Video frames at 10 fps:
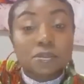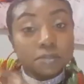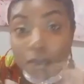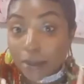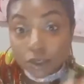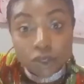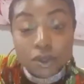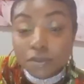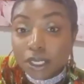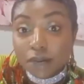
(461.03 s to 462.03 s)
I'm going to show
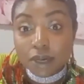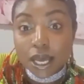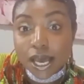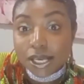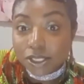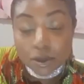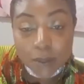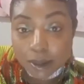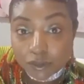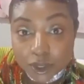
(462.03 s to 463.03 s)
them the love of God, share a
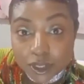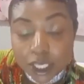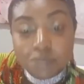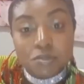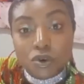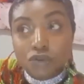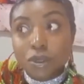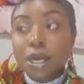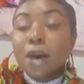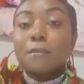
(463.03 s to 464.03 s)
Bible verse, and keep it moving.
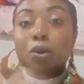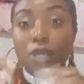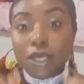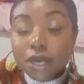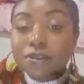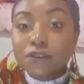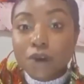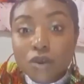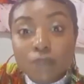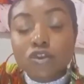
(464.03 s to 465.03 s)
But when it comes to
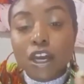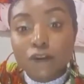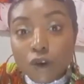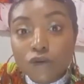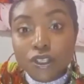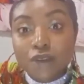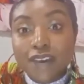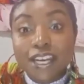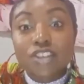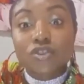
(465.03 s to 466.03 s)
vote, I'm trying to vote for
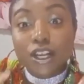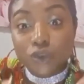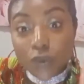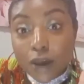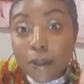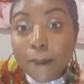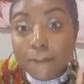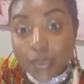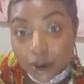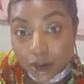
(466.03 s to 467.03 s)
somebody that's trying to help
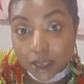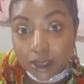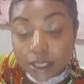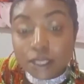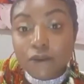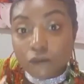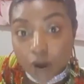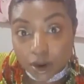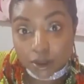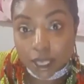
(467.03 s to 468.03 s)
Americans
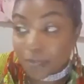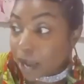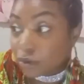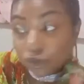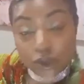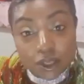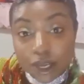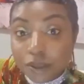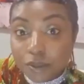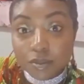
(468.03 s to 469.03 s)
first. I'm not going to treat the
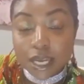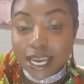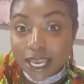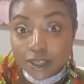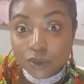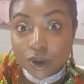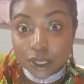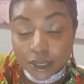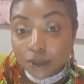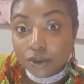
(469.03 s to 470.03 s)
other people like S word
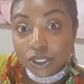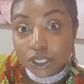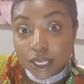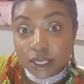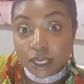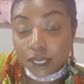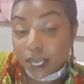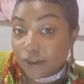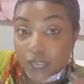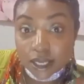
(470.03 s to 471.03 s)
because I'm a Christian at the end of the
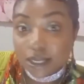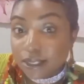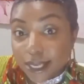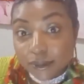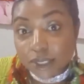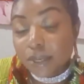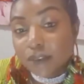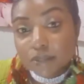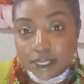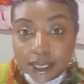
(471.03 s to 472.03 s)
day. If they need a sandwich, I'm going to give
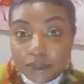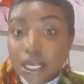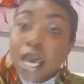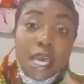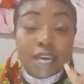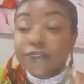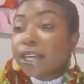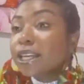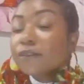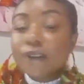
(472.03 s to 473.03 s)
them a sandwich. If they
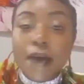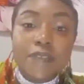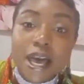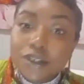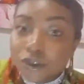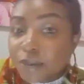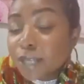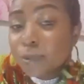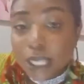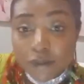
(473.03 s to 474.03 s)
need $5, you
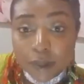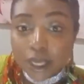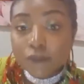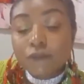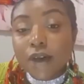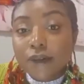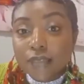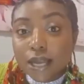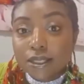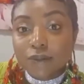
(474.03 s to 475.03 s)
best believe I'm going to give them
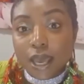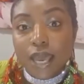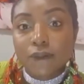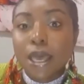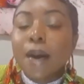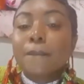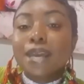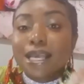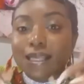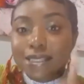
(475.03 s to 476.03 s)
$5 if I have it. But
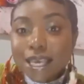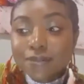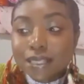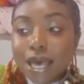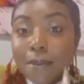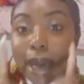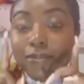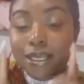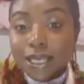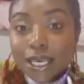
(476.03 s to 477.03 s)
at the same time, I
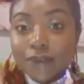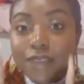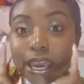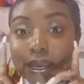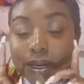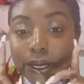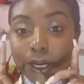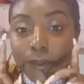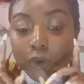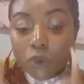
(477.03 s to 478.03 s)
believe that
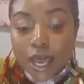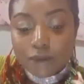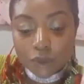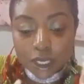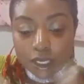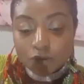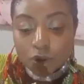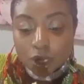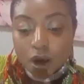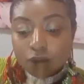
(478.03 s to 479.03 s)
um, whoever we need to
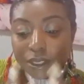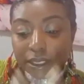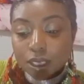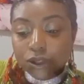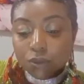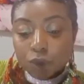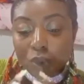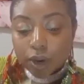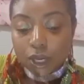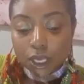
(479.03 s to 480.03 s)
vote in office needs to be
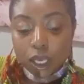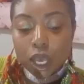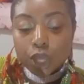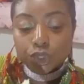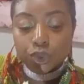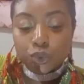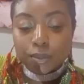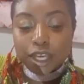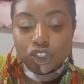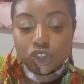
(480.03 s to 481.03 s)
working to
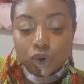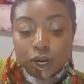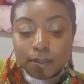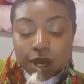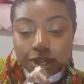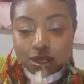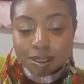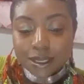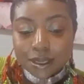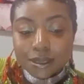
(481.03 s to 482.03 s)
make sure American
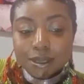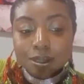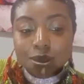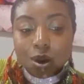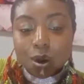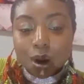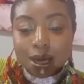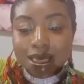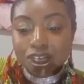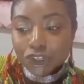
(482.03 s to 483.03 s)
citizens are
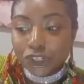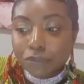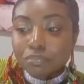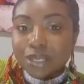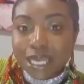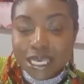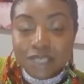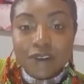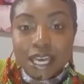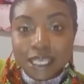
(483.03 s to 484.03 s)
in a good place
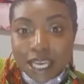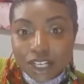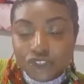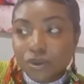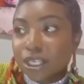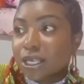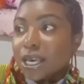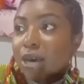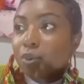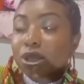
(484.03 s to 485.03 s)
financially, with